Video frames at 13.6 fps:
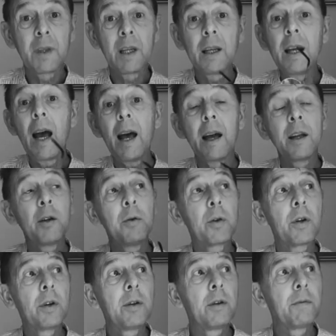Yeah, you
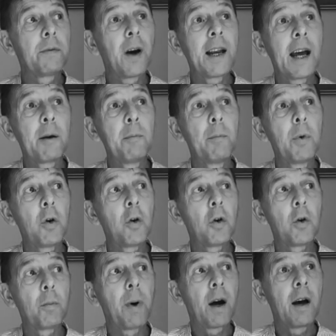can find out
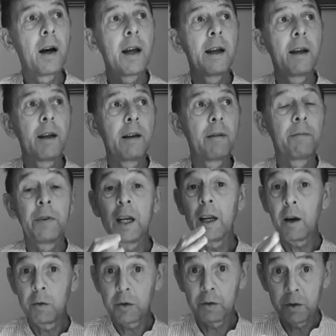more by
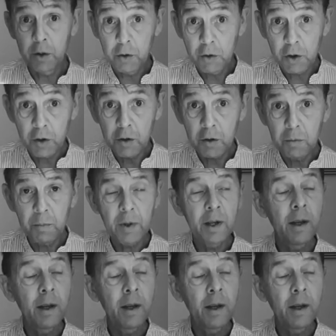videos on YouTube,